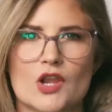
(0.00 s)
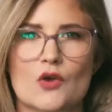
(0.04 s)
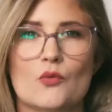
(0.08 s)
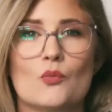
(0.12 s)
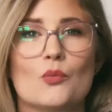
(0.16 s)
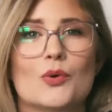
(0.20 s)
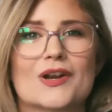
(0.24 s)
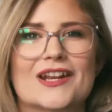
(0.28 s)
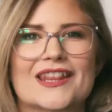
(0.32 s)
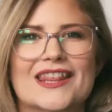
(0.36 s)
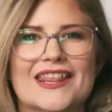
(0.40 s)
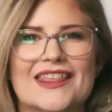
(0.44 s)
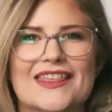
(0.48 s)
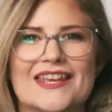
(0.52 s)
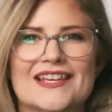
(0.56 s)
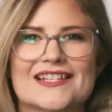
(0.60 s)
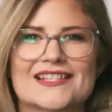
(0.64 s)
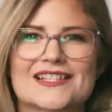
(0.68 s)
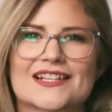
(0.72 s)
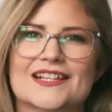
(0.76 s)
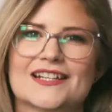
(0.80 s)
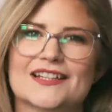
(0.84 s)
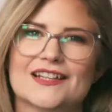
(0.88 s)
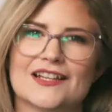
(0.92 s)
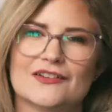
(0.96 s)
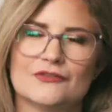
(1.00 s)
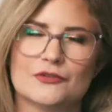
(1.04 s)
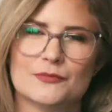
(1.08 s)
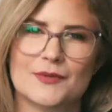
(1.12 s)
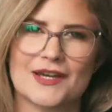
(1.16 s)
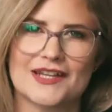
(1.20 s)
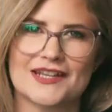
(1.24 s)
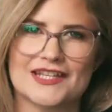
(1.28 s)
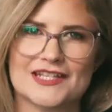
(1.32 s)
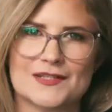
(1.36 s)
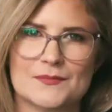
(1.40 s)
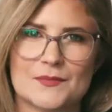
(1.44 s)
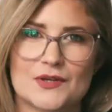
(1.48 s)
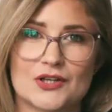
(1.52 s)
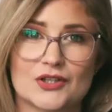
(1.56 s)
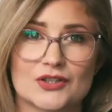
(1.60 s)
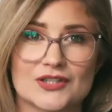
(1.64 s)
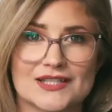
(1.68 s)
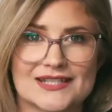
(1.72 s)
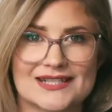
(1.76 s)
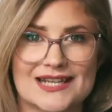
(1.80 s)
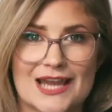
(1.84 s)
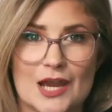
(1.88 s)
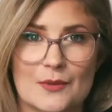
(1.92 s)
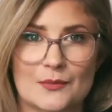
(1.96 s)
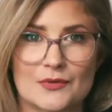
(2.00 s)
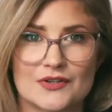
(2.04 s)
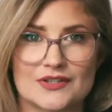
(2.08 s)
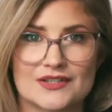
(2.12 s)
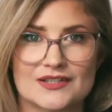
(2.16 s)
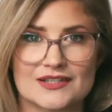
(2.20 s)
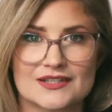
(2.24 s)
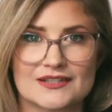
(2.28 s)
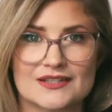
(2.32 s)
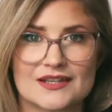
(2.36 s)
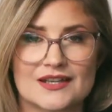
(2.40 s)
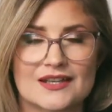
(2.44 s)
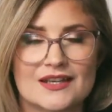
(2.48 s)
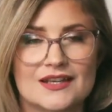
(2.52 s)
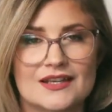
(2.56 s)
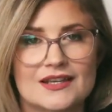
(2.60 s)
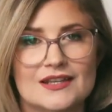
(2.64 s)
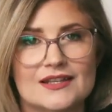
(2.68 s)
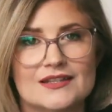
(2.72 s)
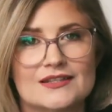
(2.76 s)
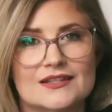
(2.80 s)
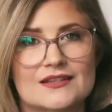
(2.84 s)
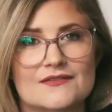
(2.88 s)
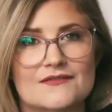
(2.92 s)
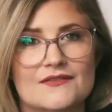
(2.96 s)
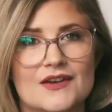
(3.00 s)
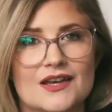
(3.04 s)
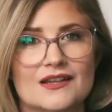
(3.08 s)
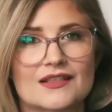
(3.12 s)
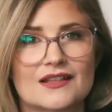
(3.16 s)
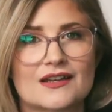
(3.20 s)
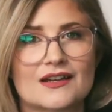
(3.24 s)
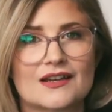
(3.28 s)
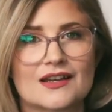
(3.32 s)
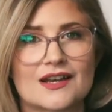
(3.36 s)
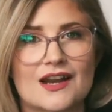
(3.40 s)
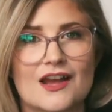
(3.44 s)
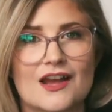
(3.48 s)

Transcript: One of the things that I love about these mirrorless cameras is the fact that I can